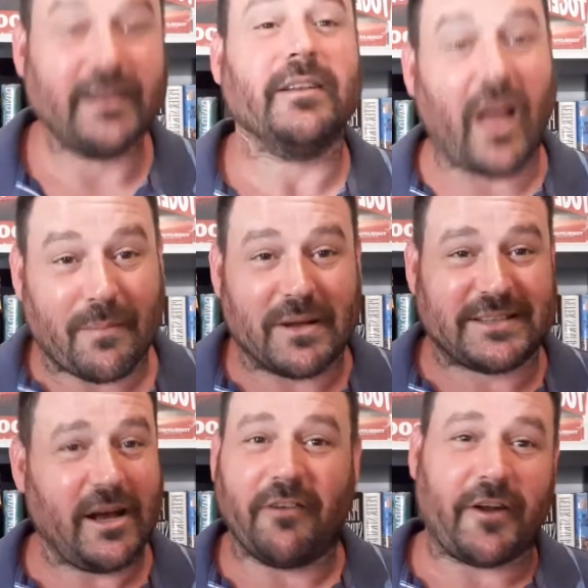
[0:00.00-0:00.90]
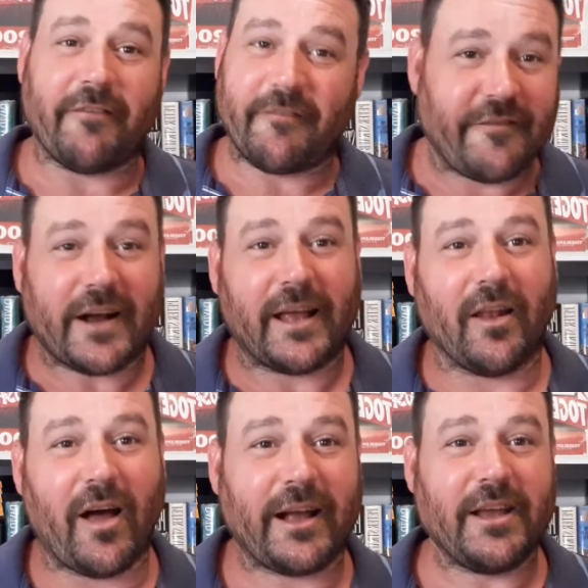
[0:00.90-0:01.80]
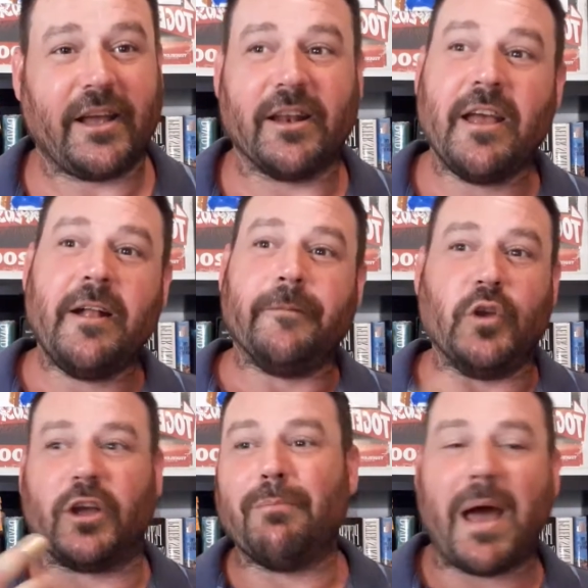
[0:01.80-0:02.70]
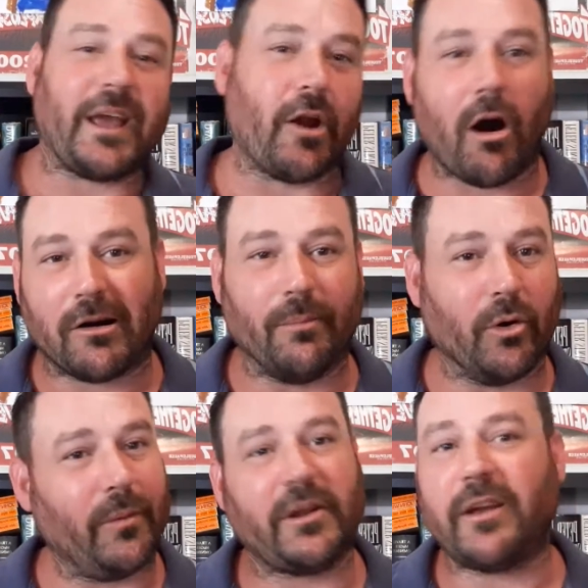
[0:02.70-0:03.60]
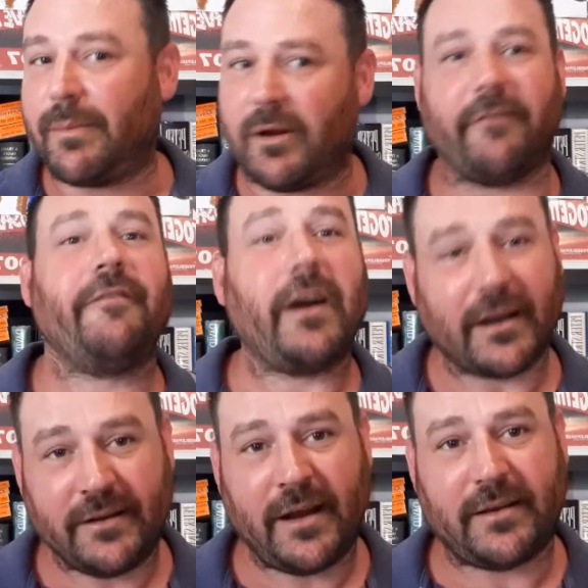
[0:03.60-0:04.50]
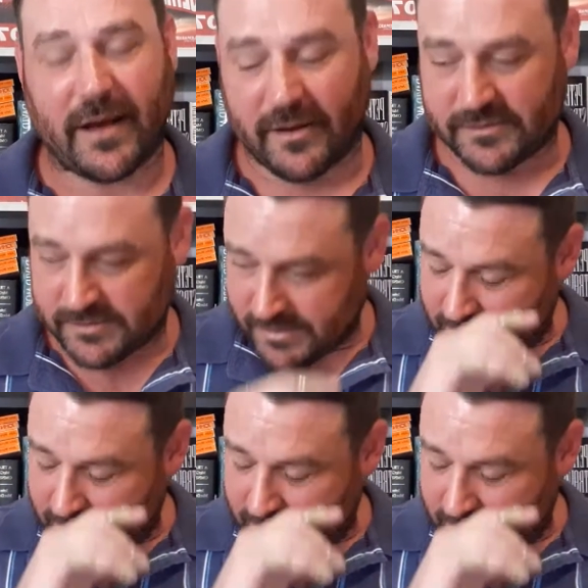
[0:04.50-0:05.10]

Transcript: Like myself, I don't fucking like it. You can make it horrible, but don't give me no fucking details.